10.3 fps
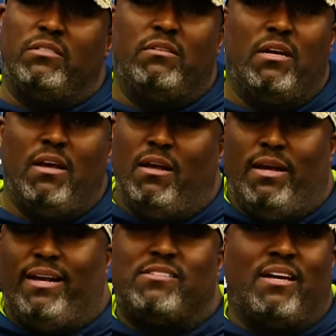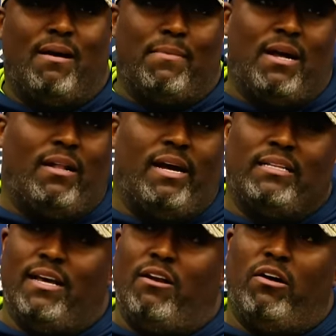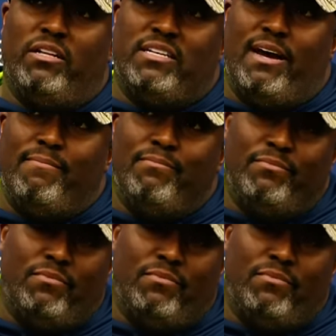And like I said, I'm not like that all the time.